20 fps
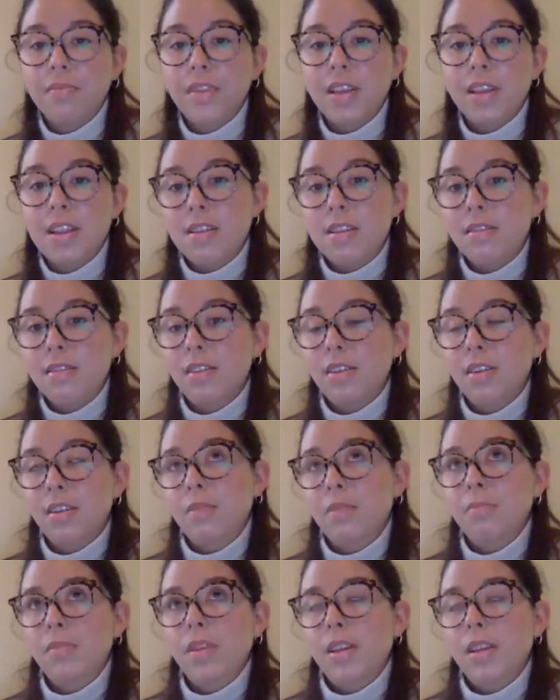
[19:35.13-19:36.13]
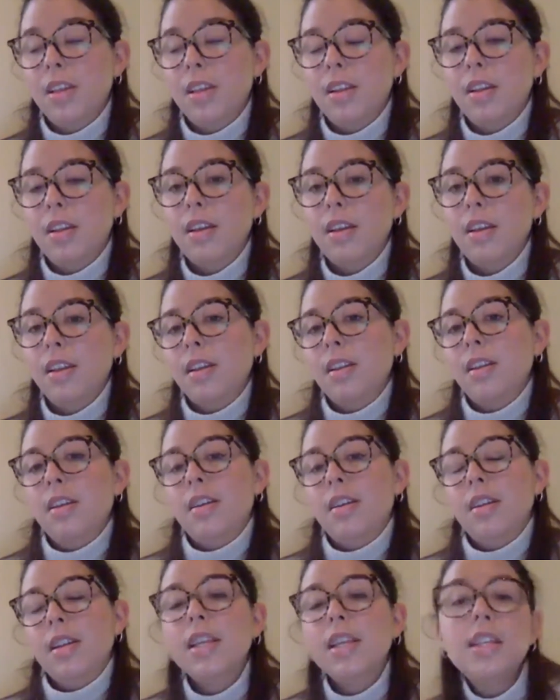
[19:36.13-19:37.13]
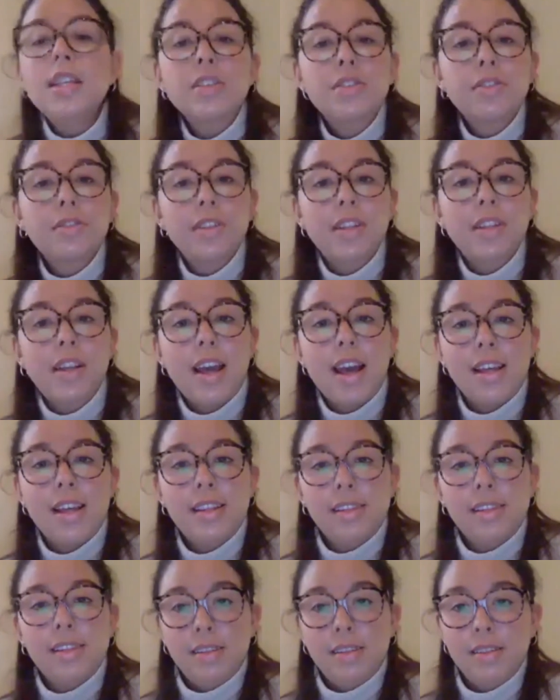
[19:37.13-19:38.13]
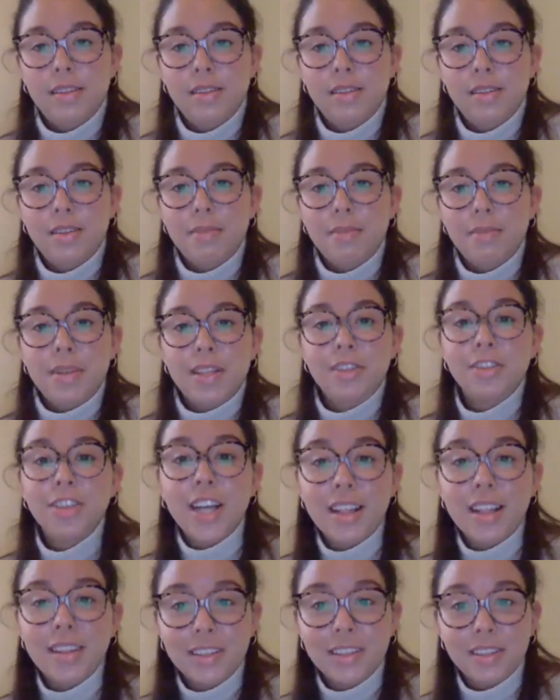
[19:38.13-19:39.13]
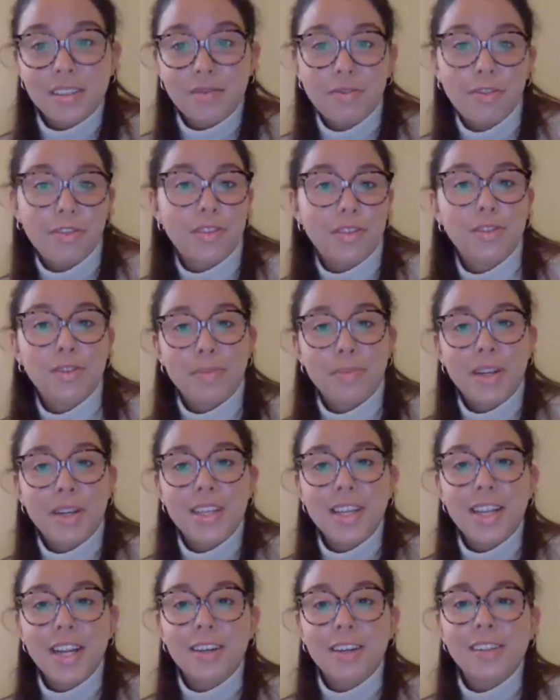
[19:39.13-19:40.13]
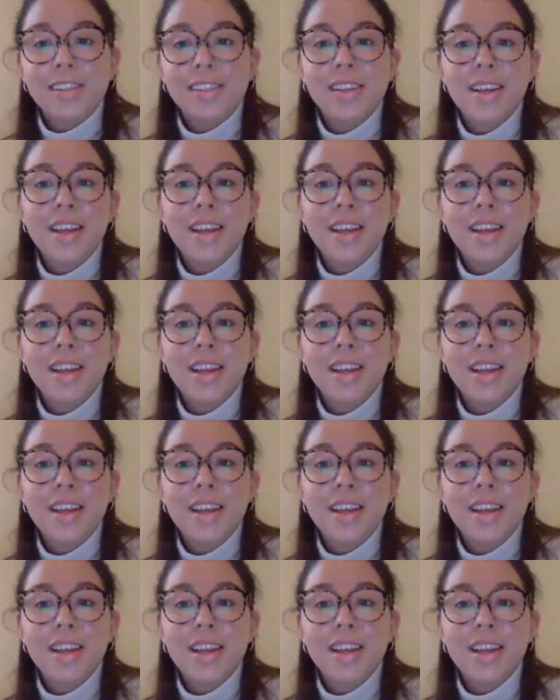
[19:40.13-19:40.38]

an industry that hasn't been challenged for so many years,